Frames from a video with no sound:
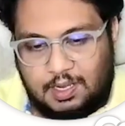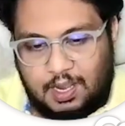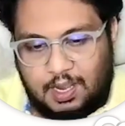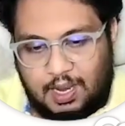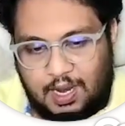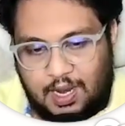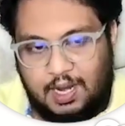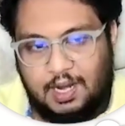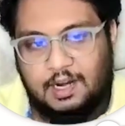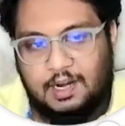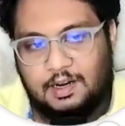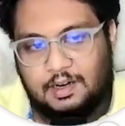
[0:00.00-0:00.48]

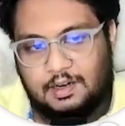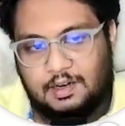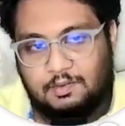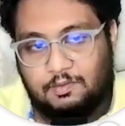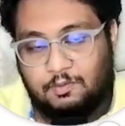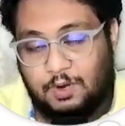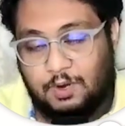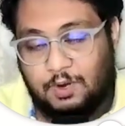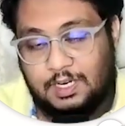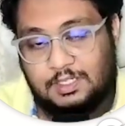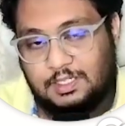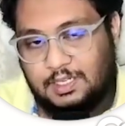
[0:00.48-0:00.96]
and
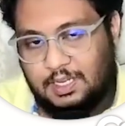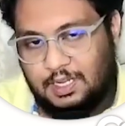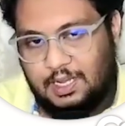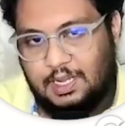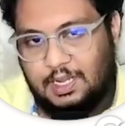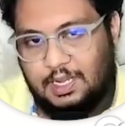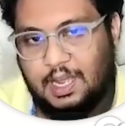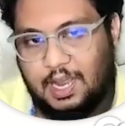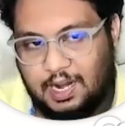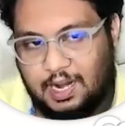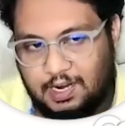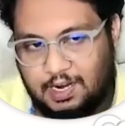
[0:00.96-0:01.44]
once
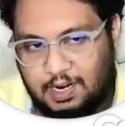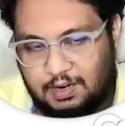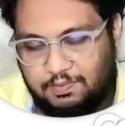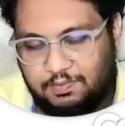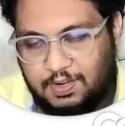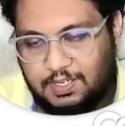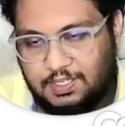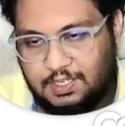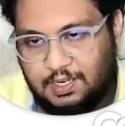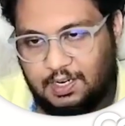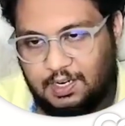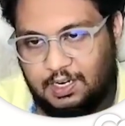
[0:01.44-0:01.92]
he
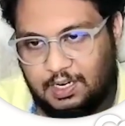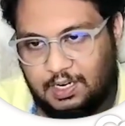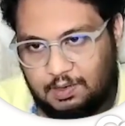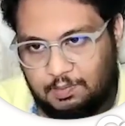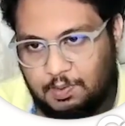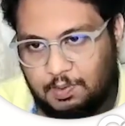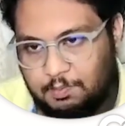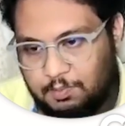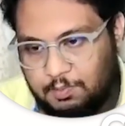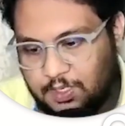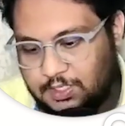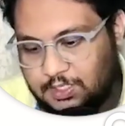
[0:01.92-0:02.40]
identifies and he
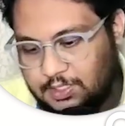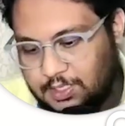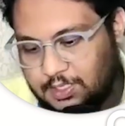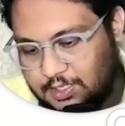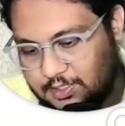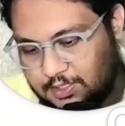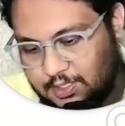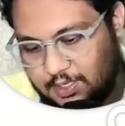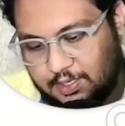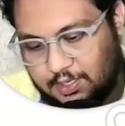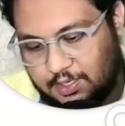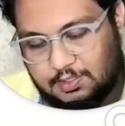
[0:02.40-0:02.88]
remembers
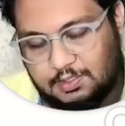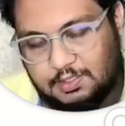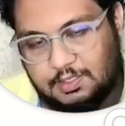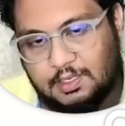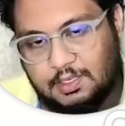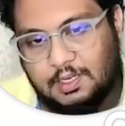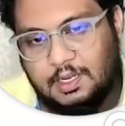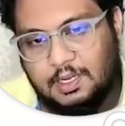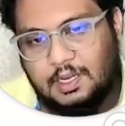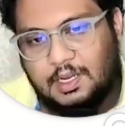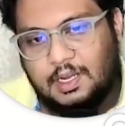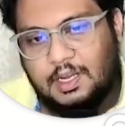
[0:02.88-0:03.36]
these things,
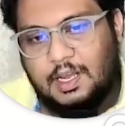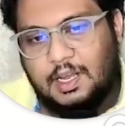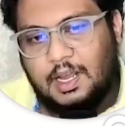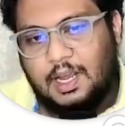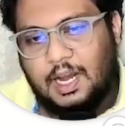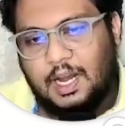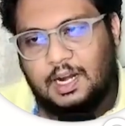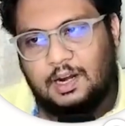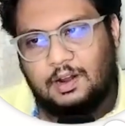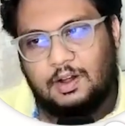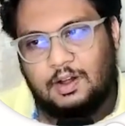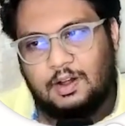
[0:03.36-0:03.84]

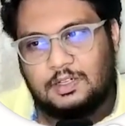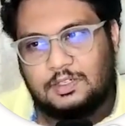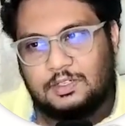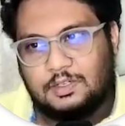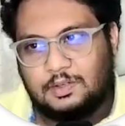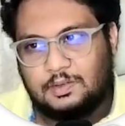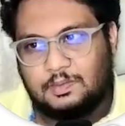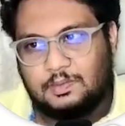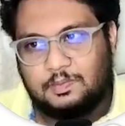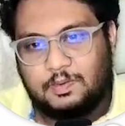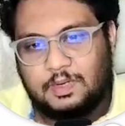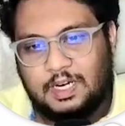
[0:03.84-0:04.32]
and
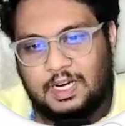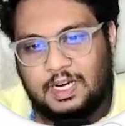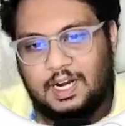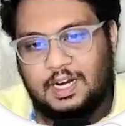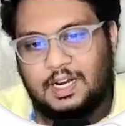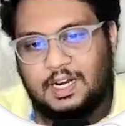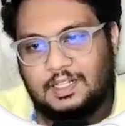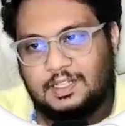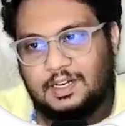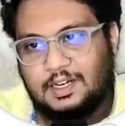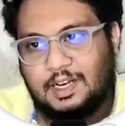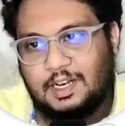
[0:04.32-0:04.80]
also
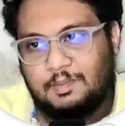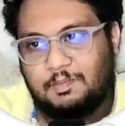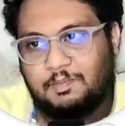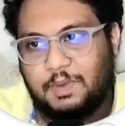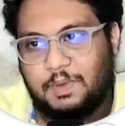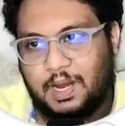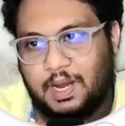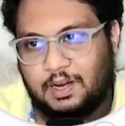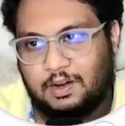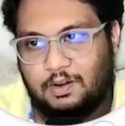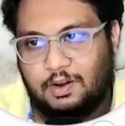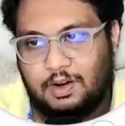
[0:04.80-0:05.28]
creating that
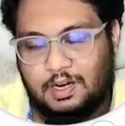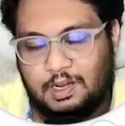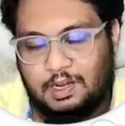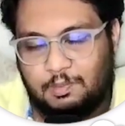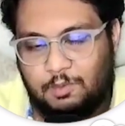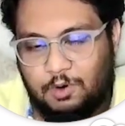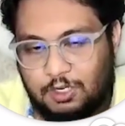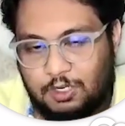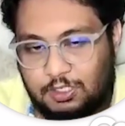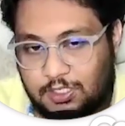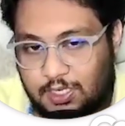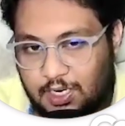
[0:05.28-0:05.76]
impact or
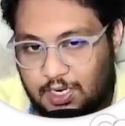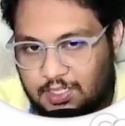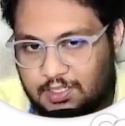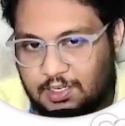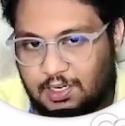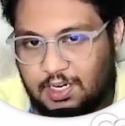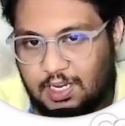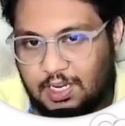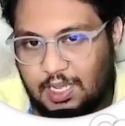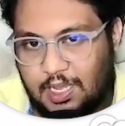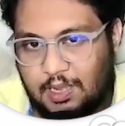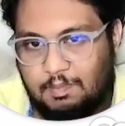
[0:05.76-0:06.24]
demonstrating
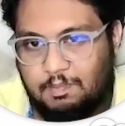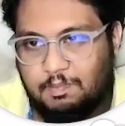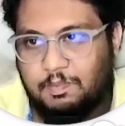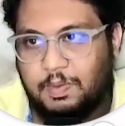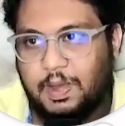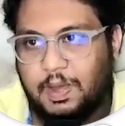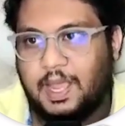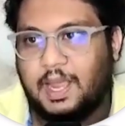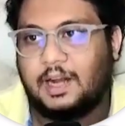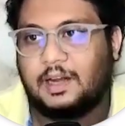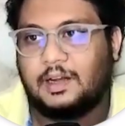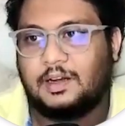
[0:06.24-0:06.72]
that
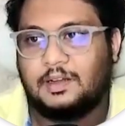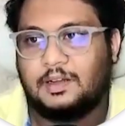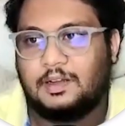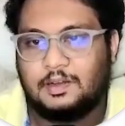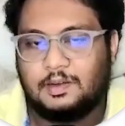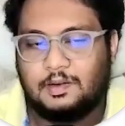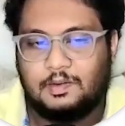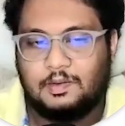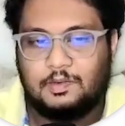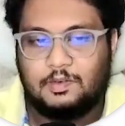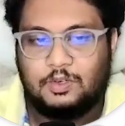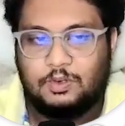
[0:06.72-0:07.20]
impact
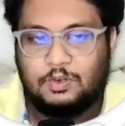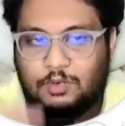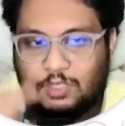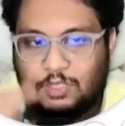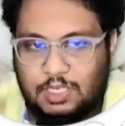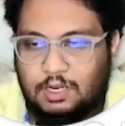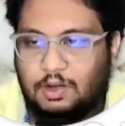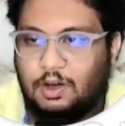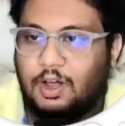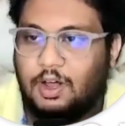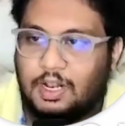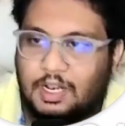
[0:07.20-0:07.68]

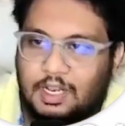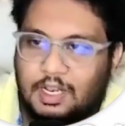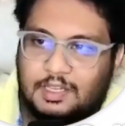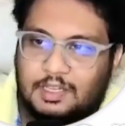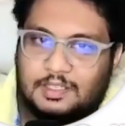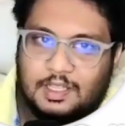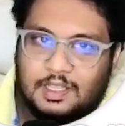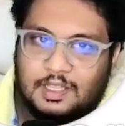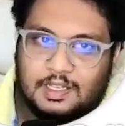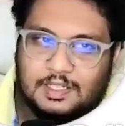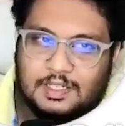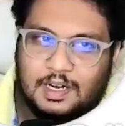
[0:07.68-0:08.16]
using all
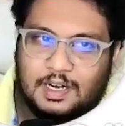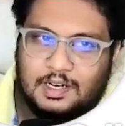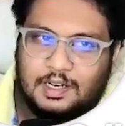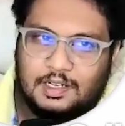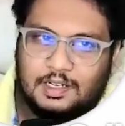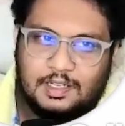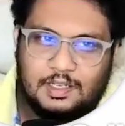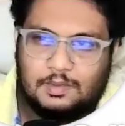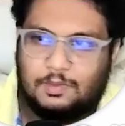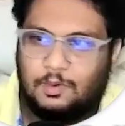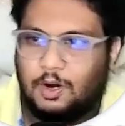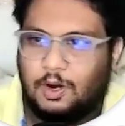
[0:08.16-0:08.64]
these things, right?
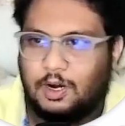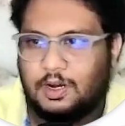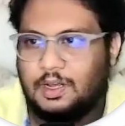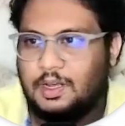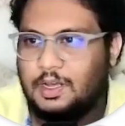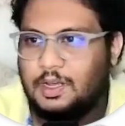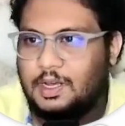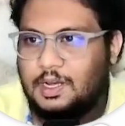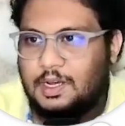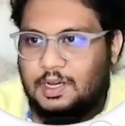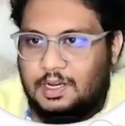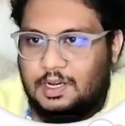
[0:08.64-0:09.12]
This is what
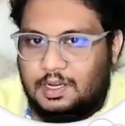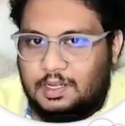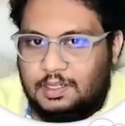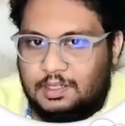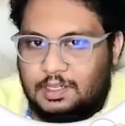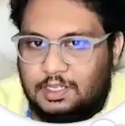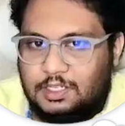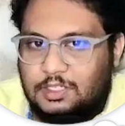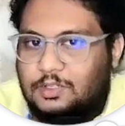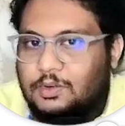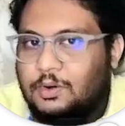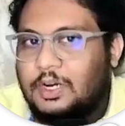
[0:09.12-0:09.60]

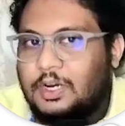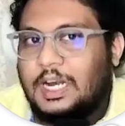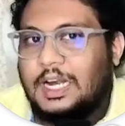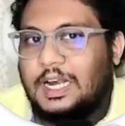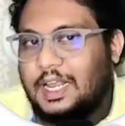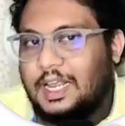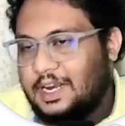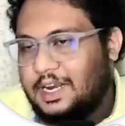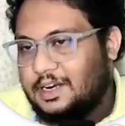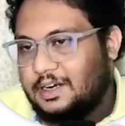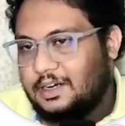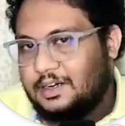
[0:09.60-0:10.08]
the
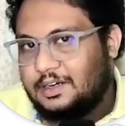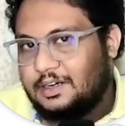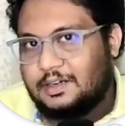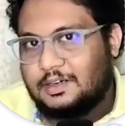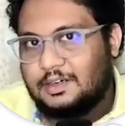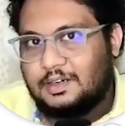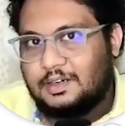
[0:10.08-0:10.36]
storyline